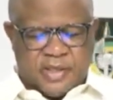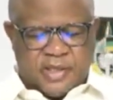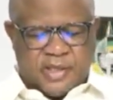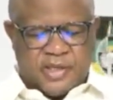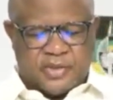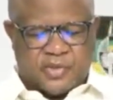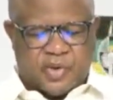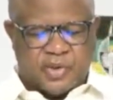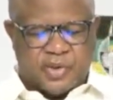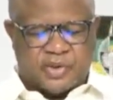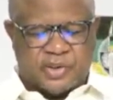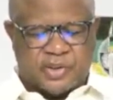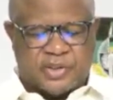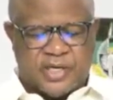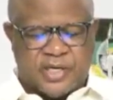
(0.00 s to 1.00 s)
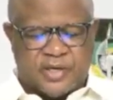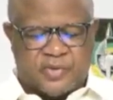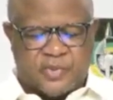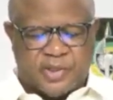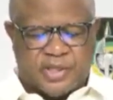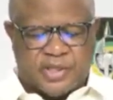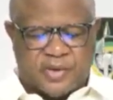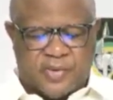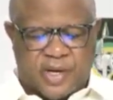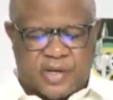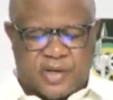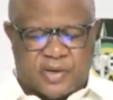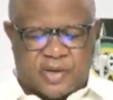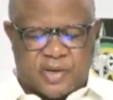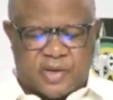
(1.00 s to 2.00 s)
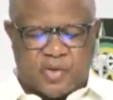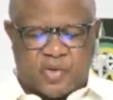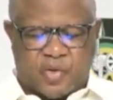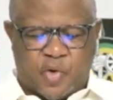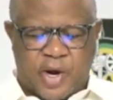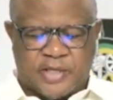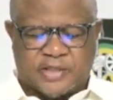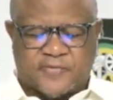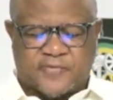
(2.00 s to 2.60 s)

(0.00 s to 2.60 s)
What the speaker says: is consistent with our quest